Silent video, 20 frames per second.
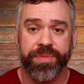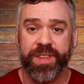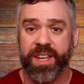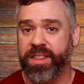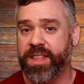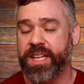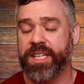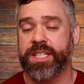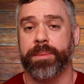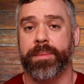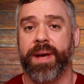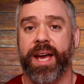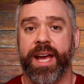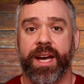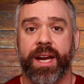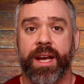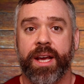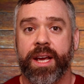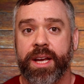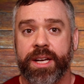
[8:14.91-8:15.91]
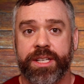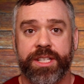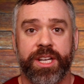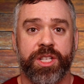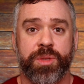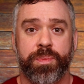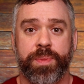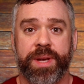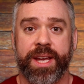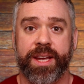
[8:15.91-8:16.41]
This might
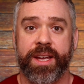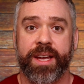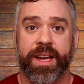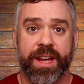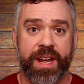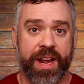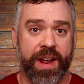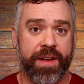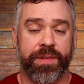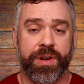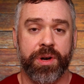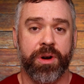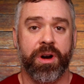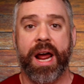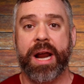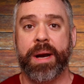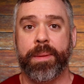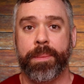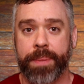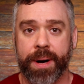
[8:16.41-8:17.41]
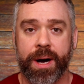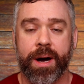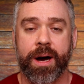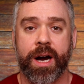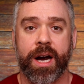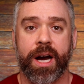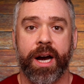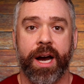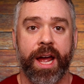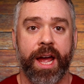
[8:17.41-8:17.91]
just be if you're at a
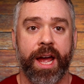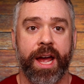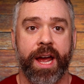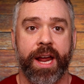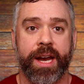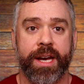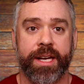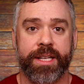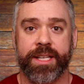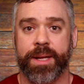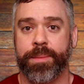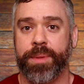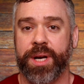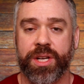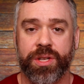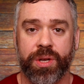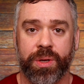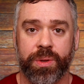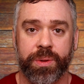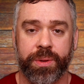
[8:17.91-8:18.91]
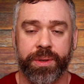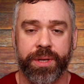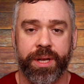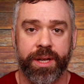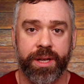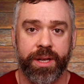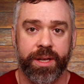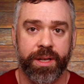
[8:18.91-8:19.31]
bar and somebody told